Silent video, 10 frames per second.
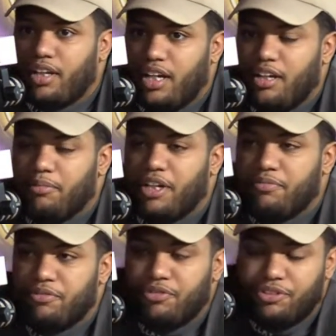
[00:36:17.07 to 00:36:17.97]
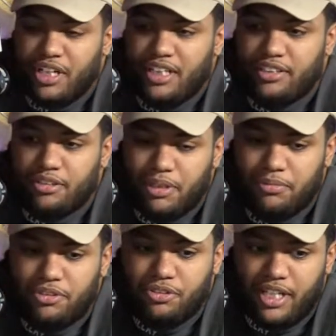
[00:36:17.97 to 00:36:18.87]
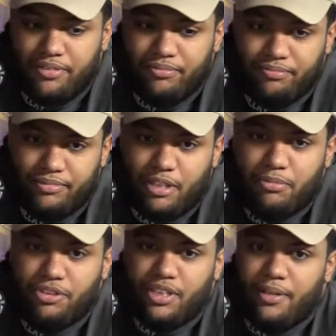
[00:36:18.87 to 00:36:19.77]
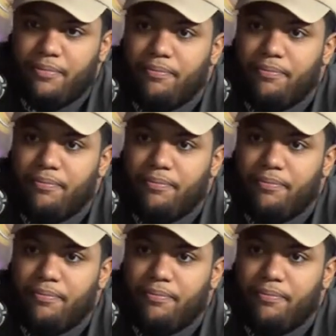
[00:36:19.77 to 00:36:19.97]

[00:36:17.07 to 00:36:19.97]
I'm grateful for you guys to be able to do that, help me do that.